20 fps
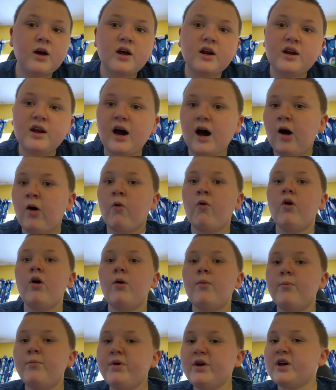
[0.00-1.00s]
Now,
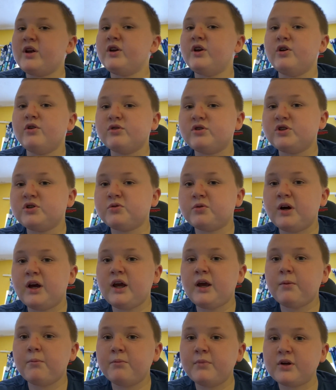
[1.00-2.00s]
big news this
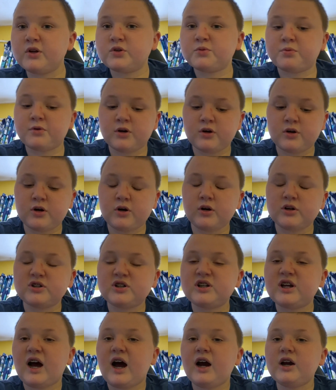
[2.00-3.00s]
week. Middlesbrough
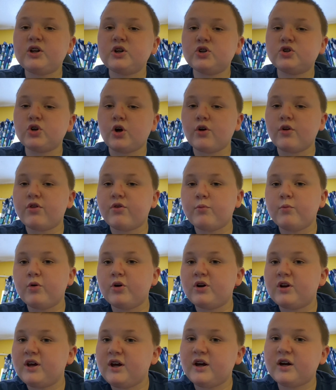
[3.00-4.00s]
sacked Jonathan
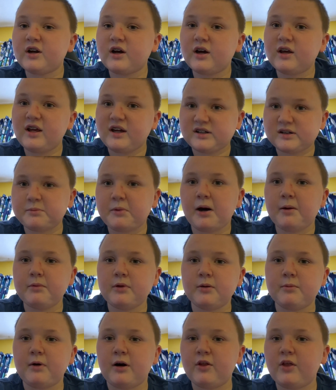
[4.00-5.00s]
Woodgate. Yes, I'm
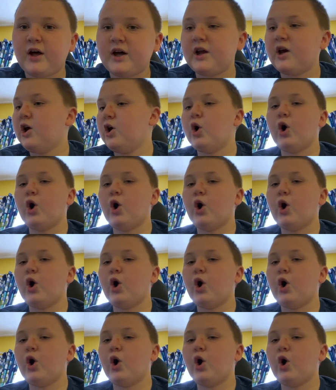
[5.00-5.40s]
happy about that.